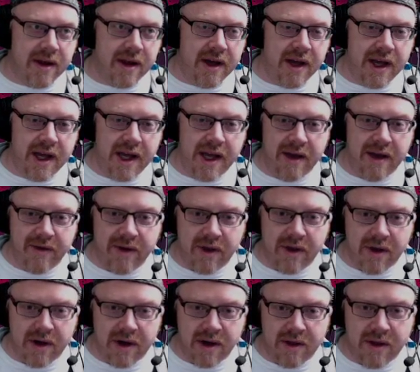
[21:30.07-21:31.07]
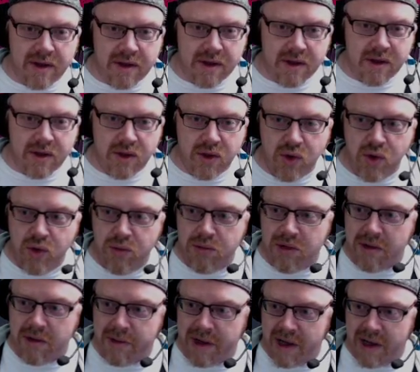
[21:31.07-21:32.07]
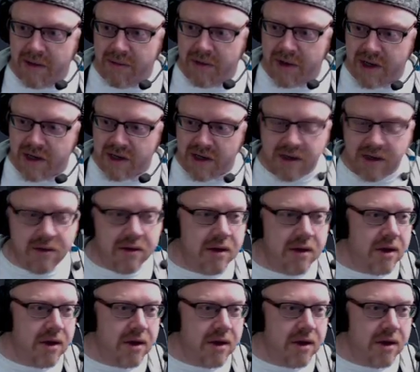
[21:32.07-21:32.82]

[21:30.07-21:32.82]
I haven't got a Scooby about Godot.